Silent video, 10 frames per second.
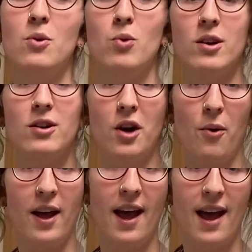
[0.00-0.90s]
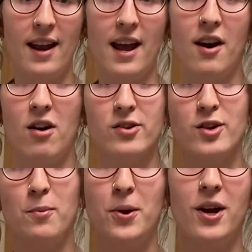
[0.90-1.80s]
will go ahead and
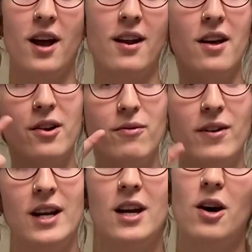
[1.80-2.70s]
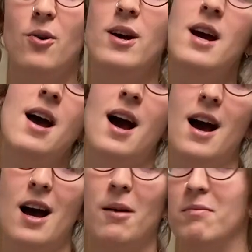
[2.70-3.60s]
also put another video,
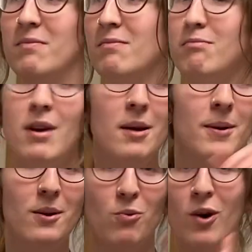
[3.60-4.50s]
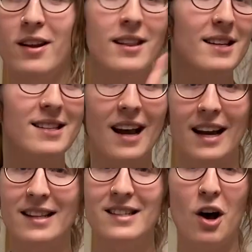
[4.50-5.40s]
maybe one of these
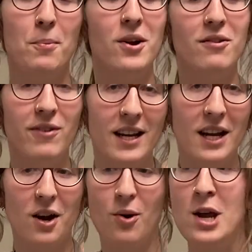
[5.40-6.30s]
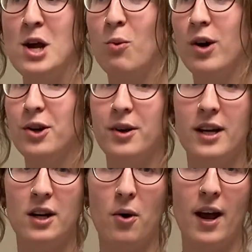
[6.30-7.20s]
sides, I'll put a video where you can
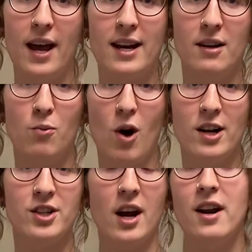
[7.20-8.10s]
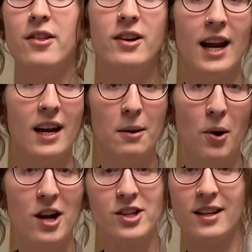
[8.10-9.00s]
go ahead and watch another canning
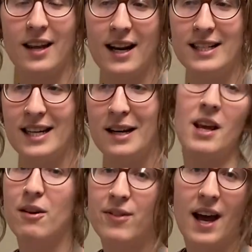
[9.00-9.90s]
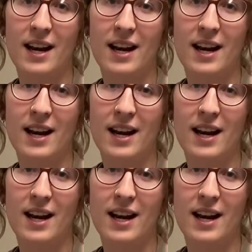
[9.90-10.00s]
project that I did if that